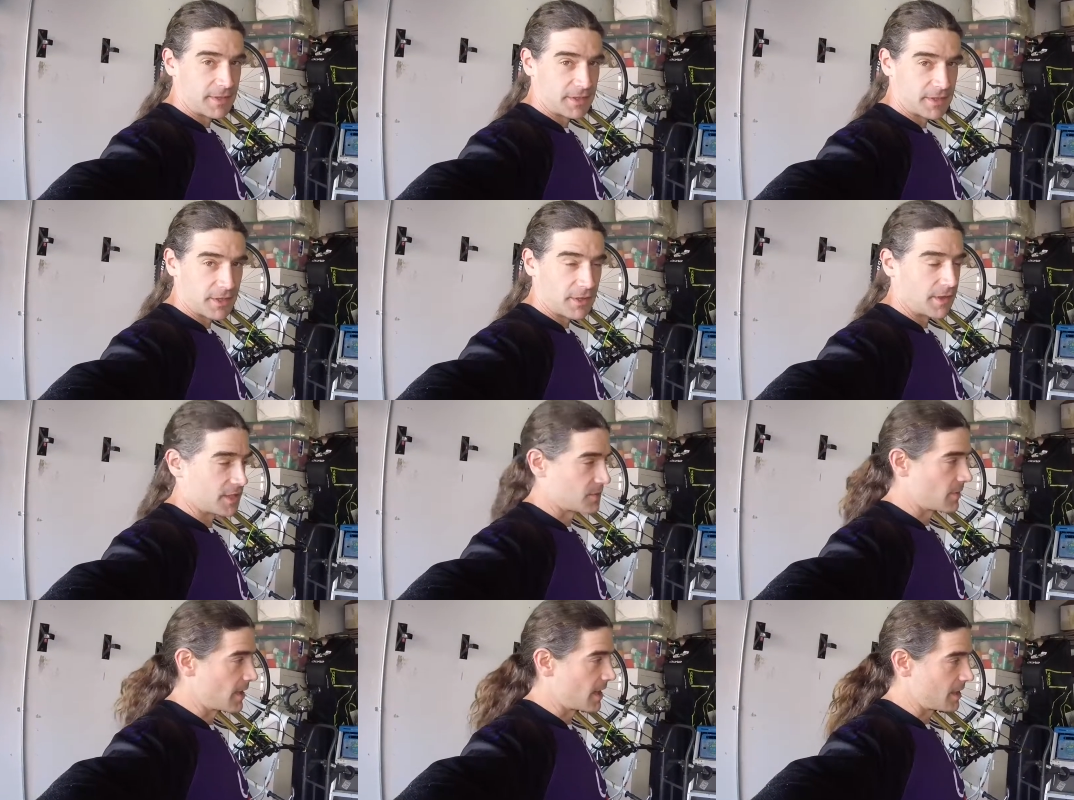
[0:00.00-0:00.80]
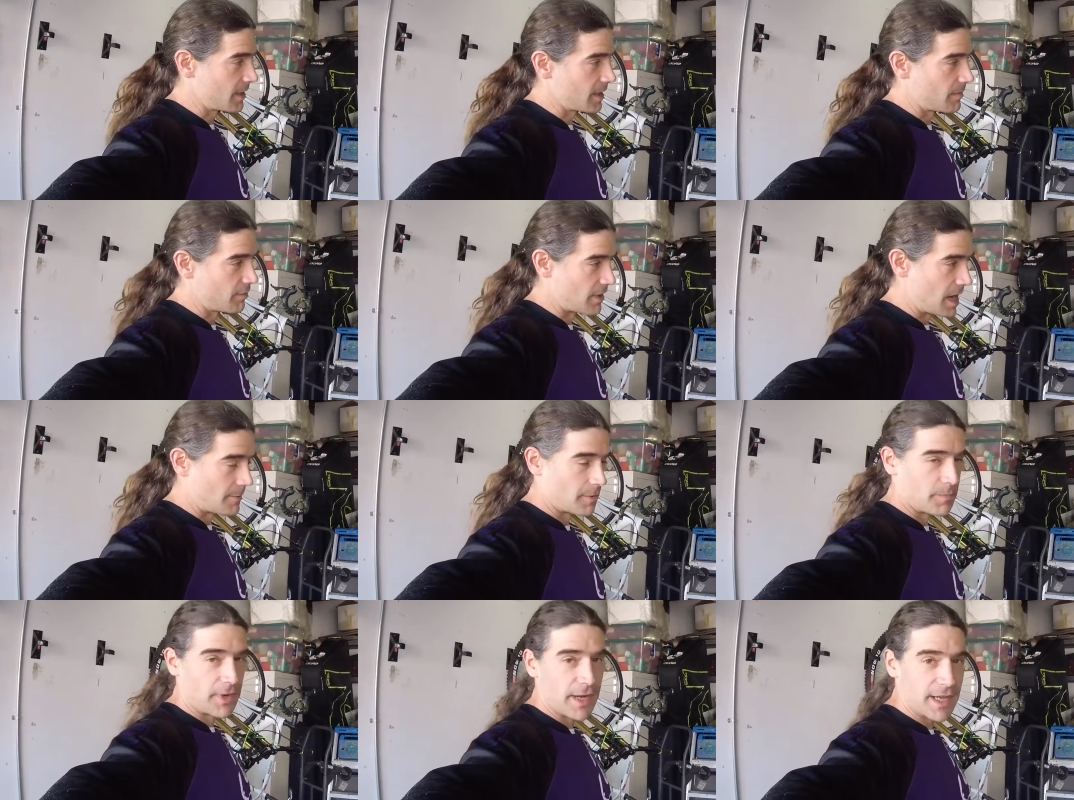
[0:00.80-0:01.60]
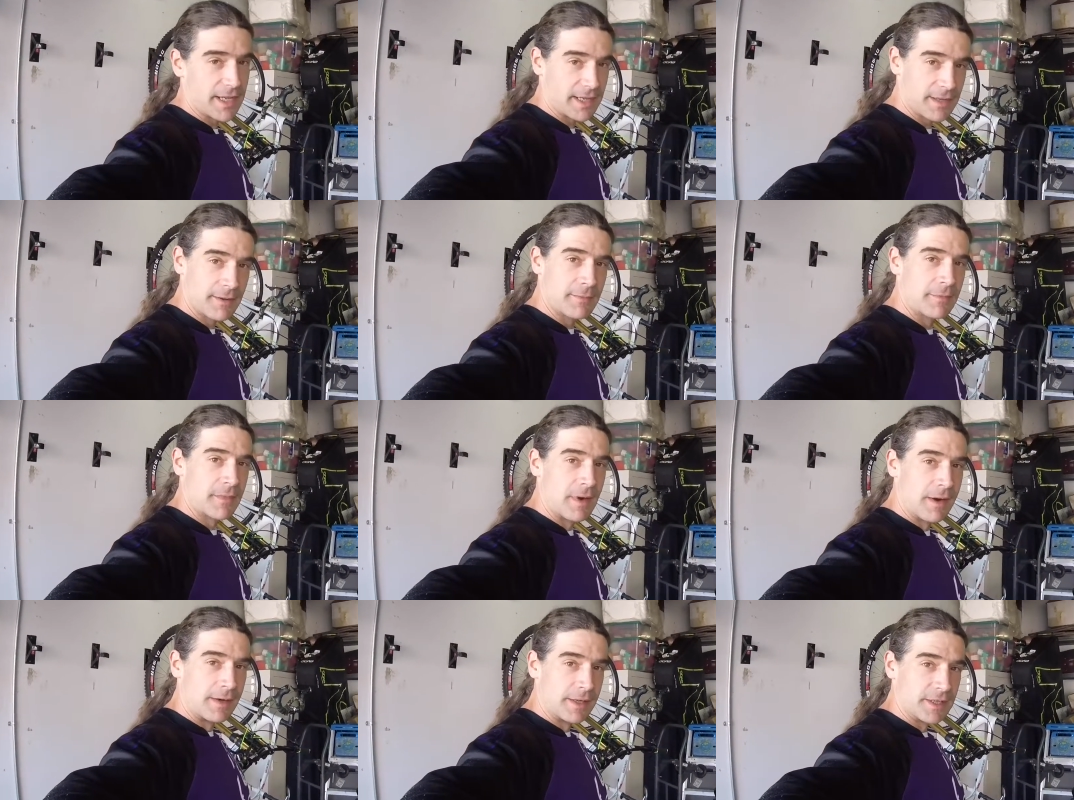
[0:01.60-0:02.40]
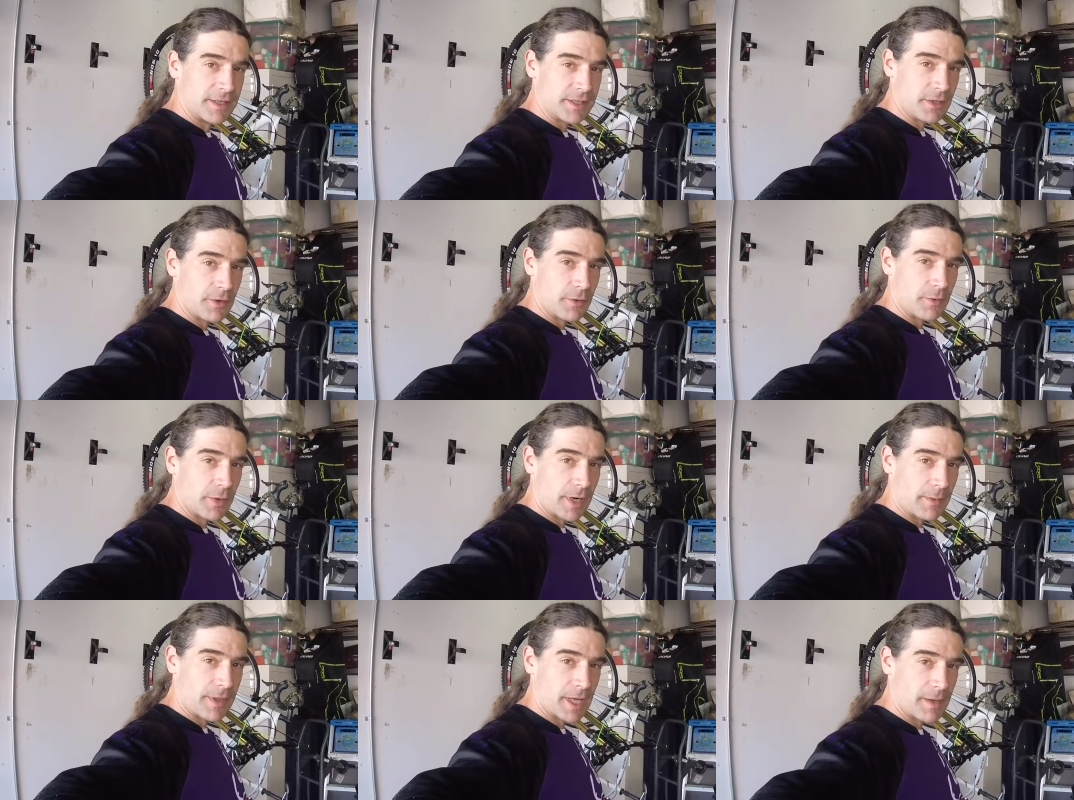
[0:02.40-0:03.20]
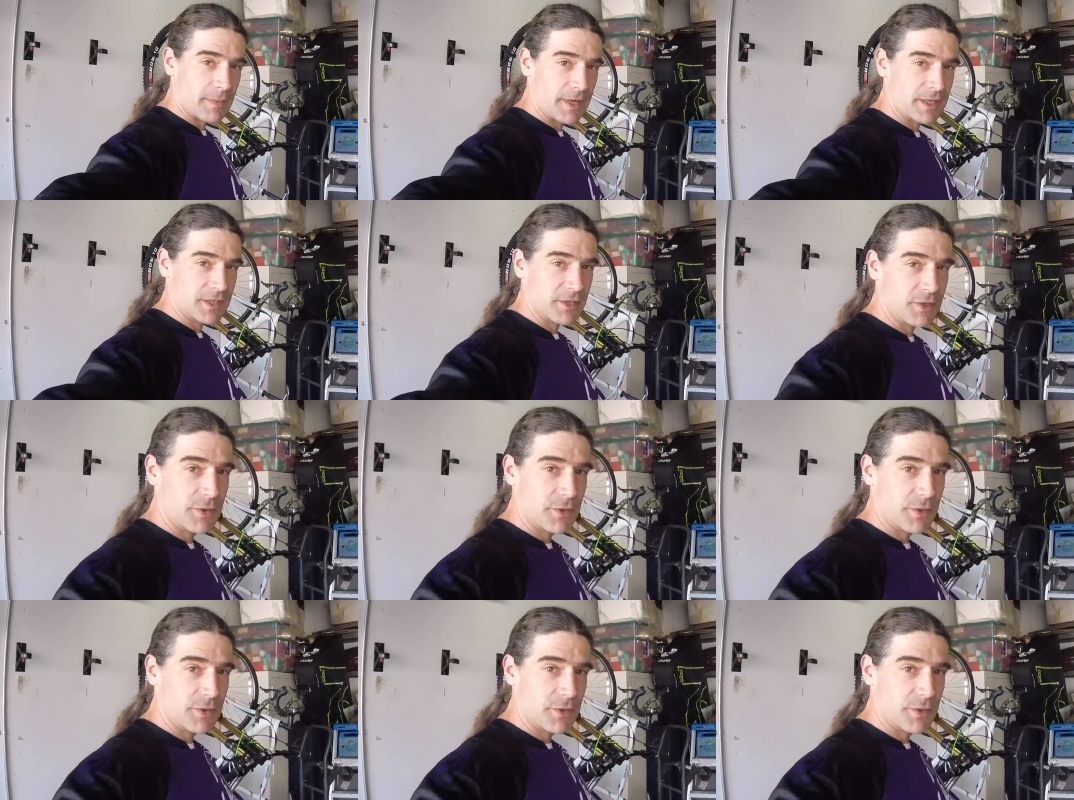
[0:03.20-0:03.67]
so that's why I got a proper bike. So what I think I might do